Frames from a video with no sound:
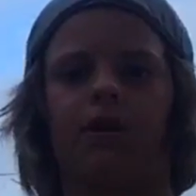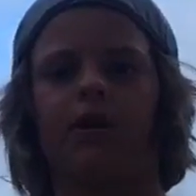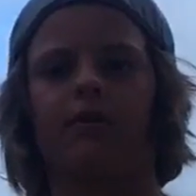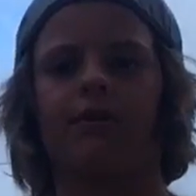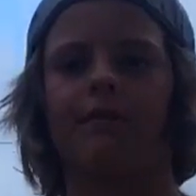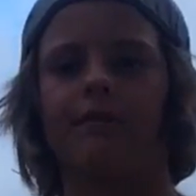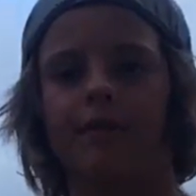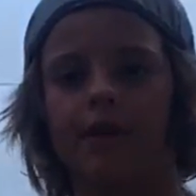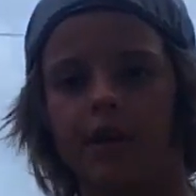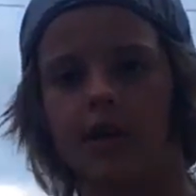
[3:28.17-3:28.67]
part
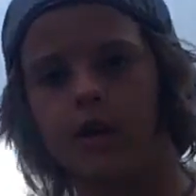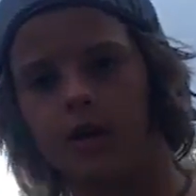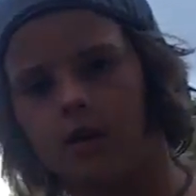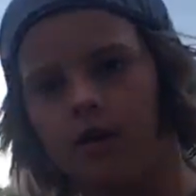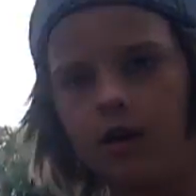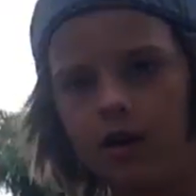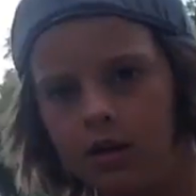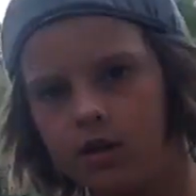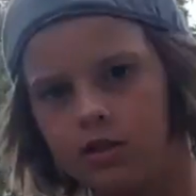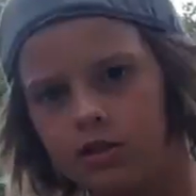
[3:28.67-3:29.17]
of the video.
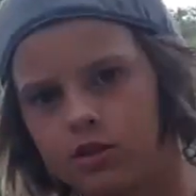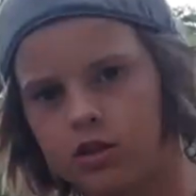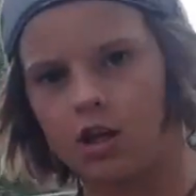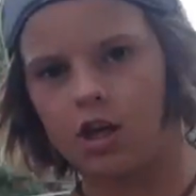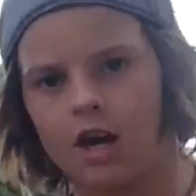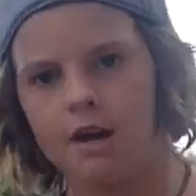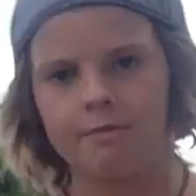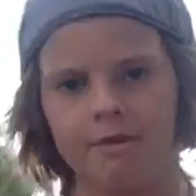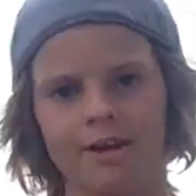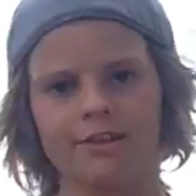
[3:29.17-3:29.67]

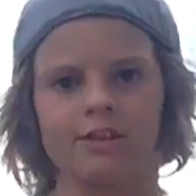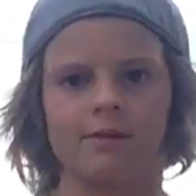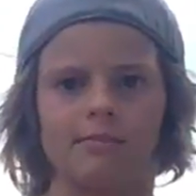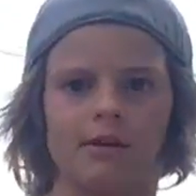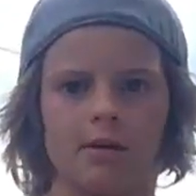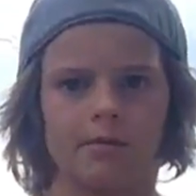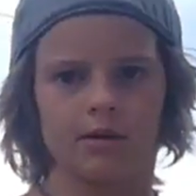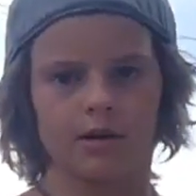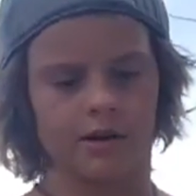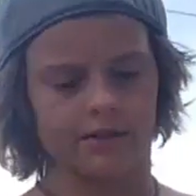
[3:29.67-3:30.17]
Sorry about the
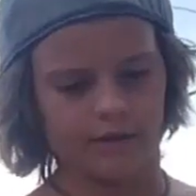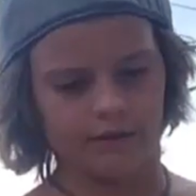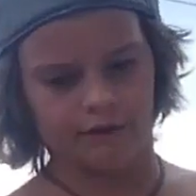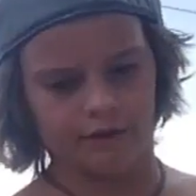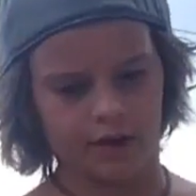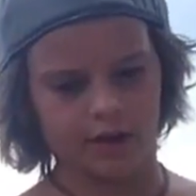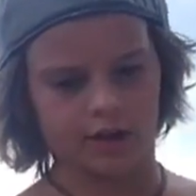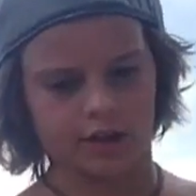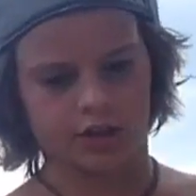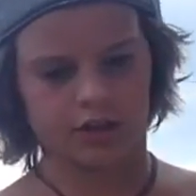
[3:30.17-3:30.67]
bummer on the
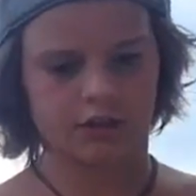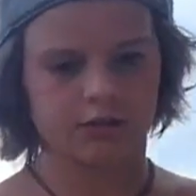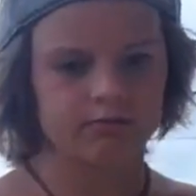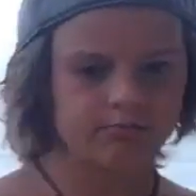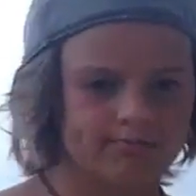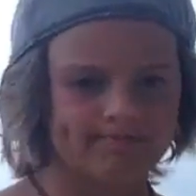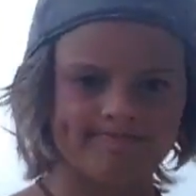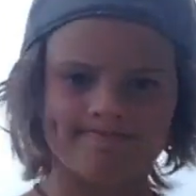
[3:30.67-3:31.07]
fish.